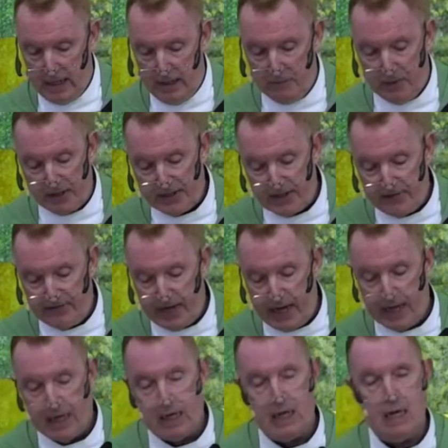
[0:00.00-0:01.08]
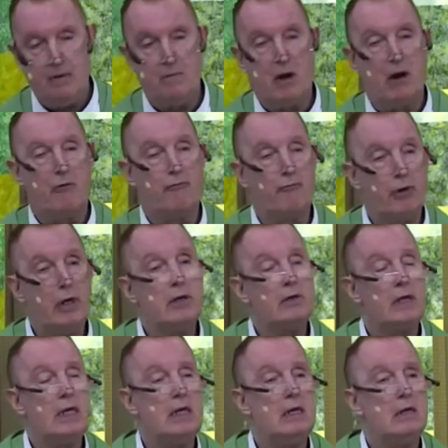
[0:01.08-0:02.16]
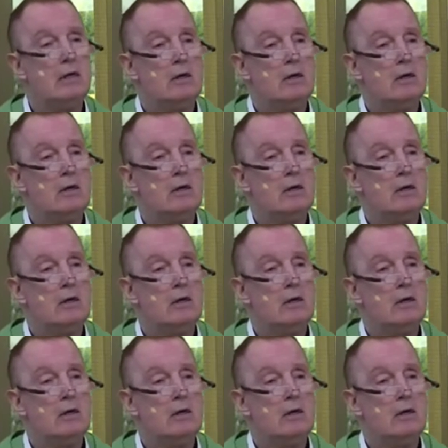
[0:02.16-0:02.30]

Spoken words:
It must have taken him a really